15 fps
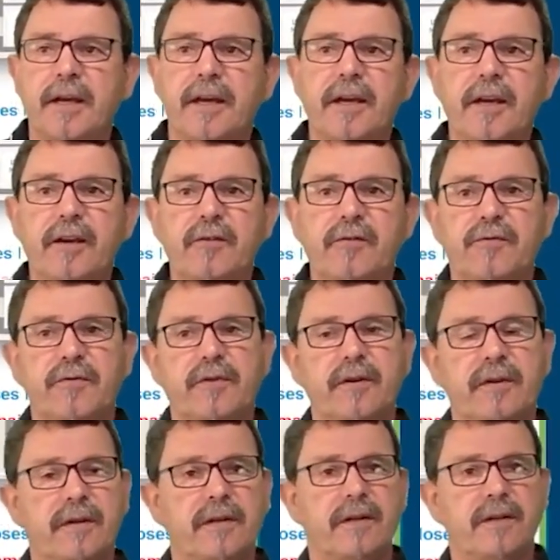If
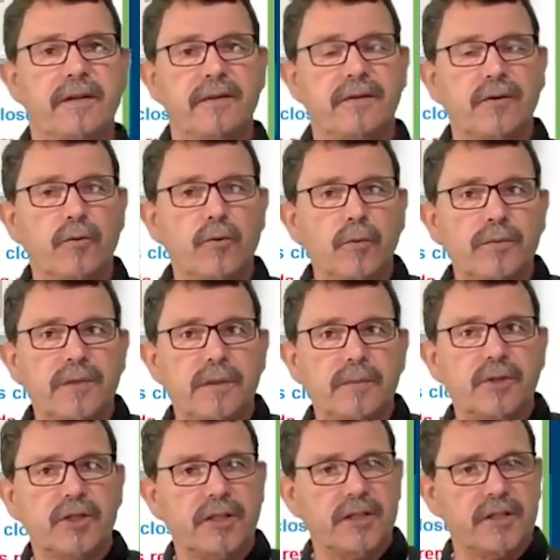the room
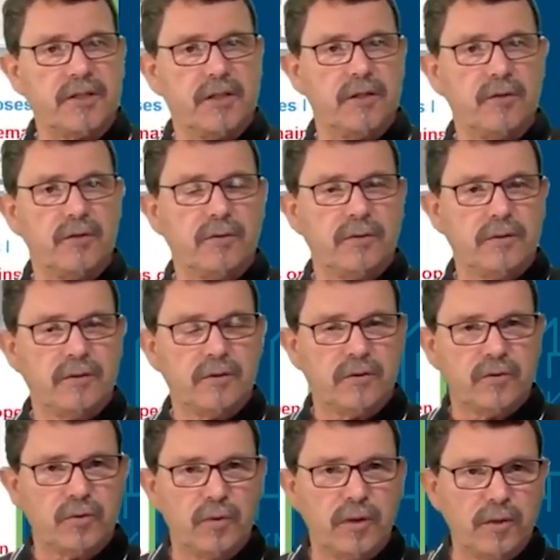temperature is
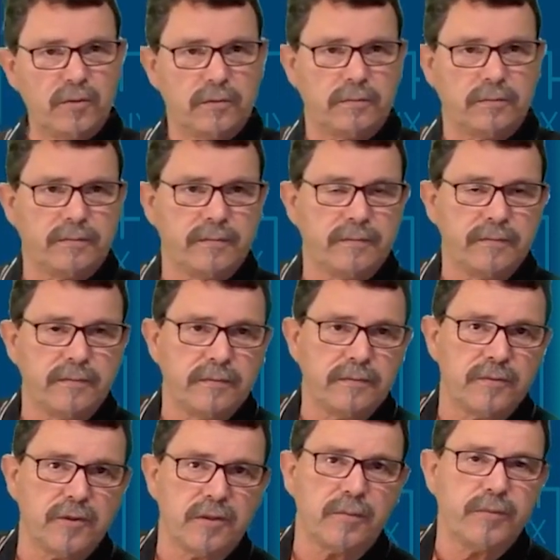too low,
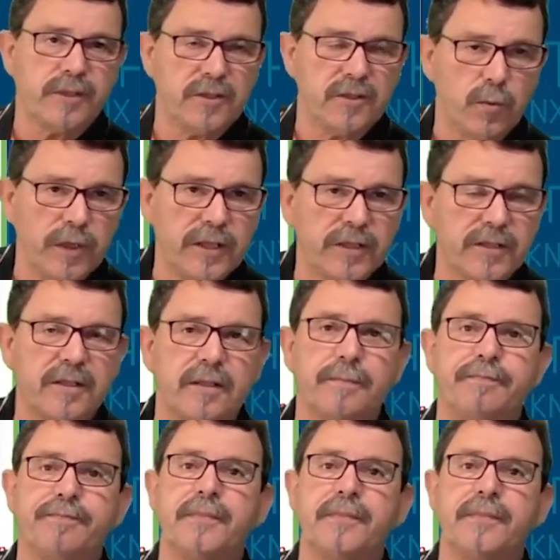so that means winter time,